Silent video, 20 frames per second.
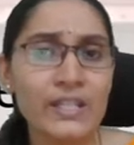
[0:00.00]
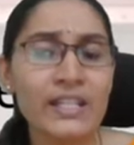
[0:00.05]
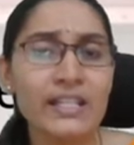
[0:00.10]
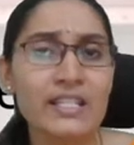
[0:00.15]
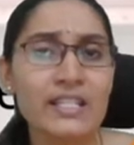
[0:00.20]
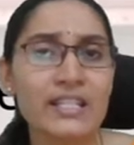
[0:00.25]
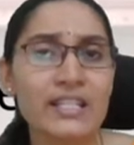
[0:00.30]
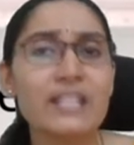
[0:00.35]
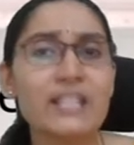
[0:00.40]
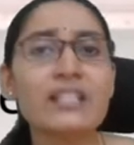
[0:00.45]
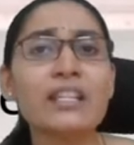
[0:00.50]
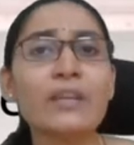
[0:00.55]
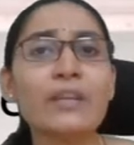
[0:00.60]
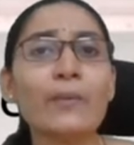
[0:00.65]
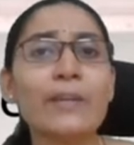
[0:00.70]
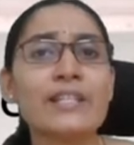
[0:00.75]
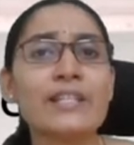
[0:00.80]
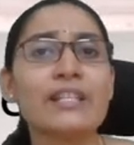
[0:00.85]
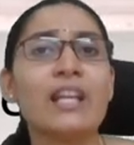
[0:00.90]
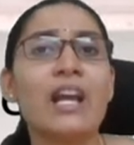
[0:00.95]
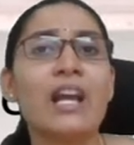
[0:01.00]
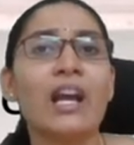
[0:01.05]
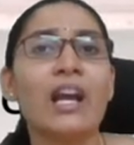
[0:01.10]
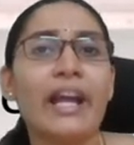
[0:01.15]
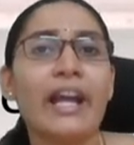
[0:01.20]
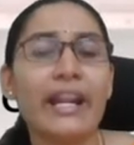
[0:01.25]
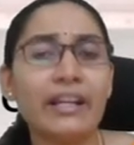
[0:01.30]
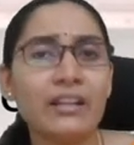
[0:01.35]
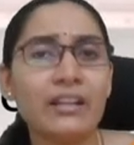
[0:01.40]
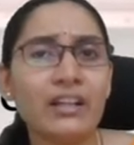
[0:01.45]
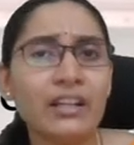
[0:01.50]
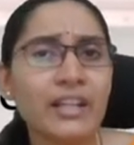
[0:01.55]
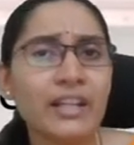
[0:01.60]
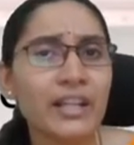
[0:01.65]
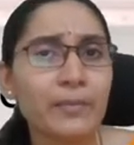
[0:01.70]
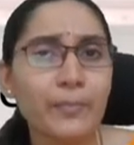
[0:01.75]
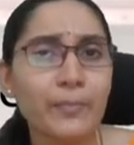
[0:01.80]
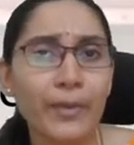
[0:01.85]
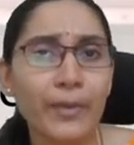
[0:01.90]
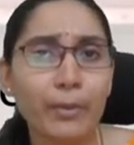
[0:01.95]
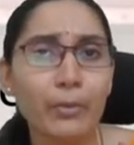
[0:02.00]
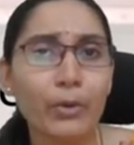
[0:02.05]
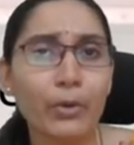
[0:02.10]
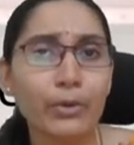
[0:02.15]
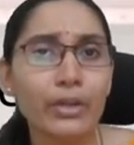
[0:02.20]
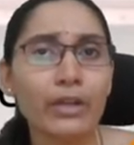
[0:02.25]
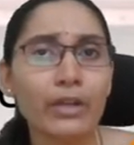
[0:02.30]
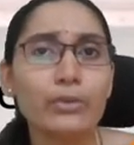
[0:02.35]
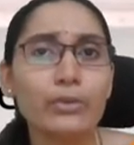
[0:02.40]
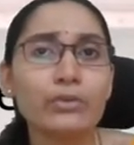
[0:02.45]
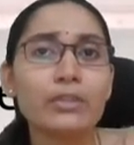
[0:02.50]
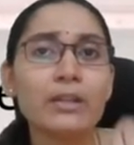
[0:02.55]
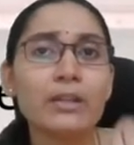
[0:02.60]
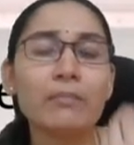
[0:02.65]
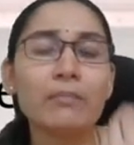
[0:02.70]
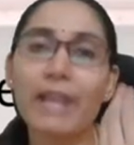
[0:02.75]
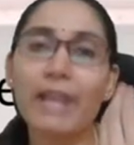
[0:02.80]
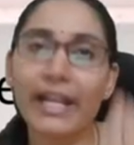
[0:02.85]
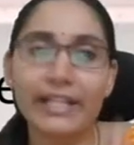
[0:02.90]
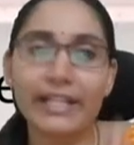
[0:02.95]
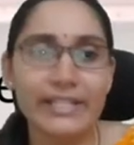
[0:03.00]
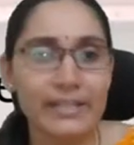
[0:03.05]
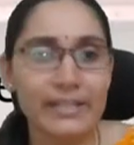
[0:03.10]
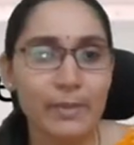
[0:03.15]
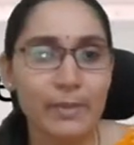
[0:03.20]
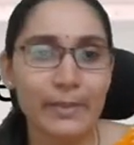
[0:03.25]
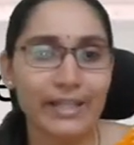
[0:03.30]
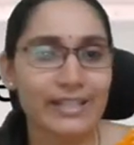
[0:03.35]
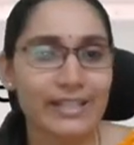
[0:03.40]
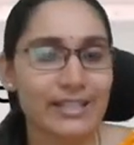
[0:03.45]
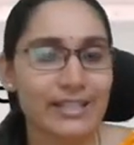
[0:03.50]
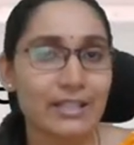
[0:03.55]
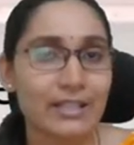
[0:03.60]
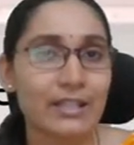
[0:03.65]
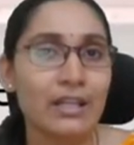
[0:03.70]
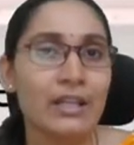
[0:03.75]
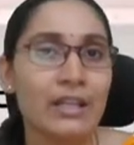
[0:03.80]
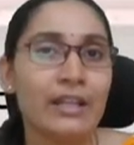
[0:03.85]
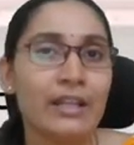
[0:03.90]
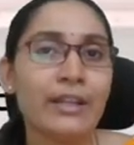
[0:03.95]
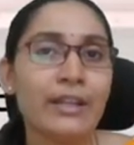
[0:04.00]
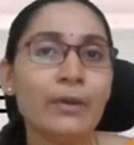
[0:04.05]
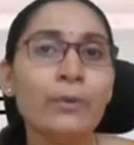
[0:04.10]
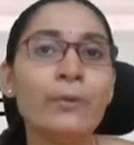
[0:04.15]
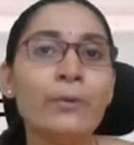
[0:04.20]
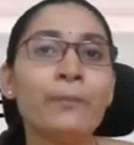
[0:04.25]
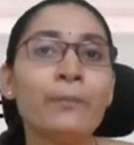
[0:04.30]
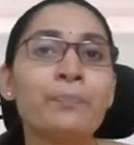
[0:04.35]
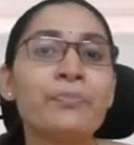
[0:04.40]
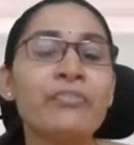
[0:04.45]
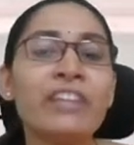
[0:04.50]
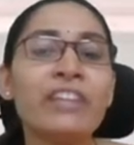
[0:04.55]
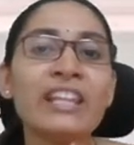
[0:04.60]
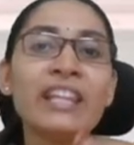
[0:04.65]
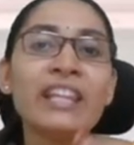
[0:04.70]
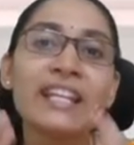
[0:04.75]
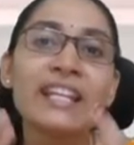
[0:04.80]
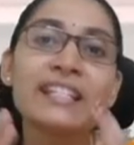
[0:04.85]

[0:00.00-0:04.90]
distancing was adhered and promoted to the maximum extent. Now, when these